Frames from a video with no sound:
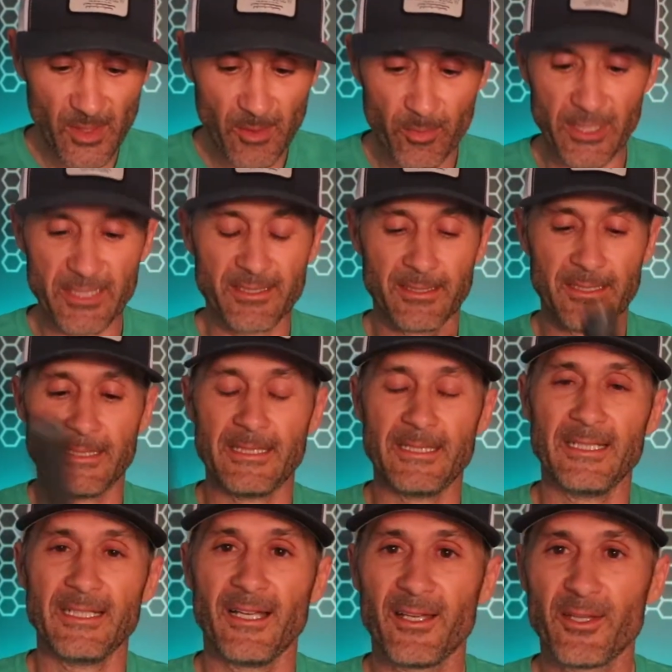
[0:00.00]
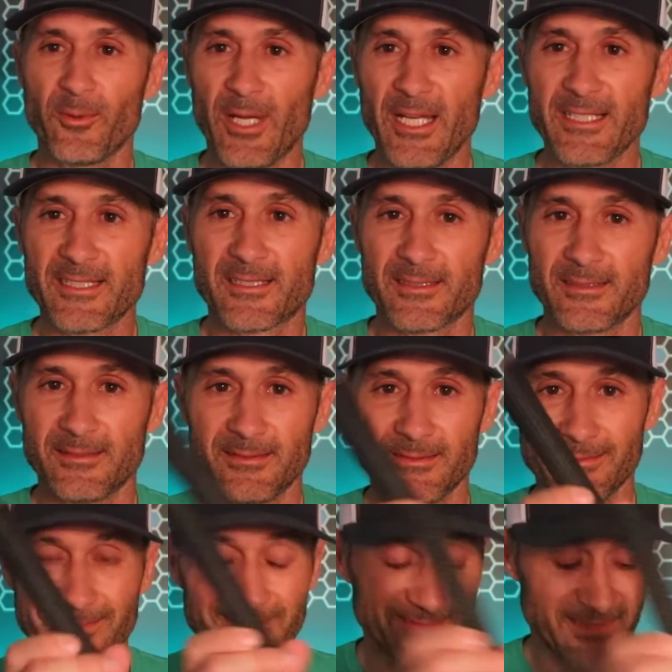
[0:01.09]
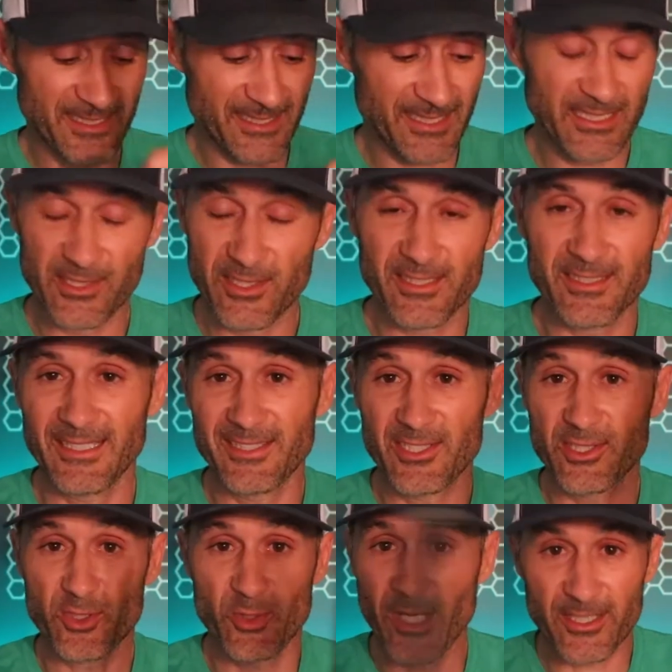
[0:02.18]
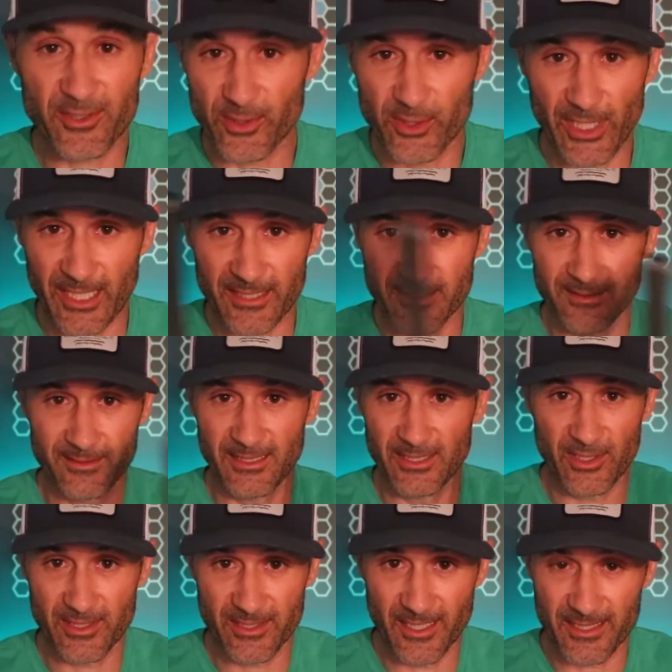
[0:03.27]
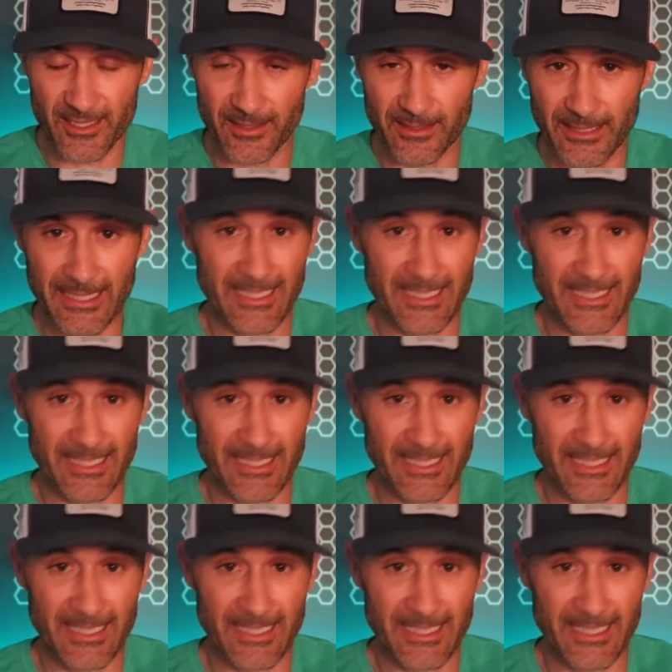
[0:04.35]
But otherwise, this thing just tracks your shots. It just does it.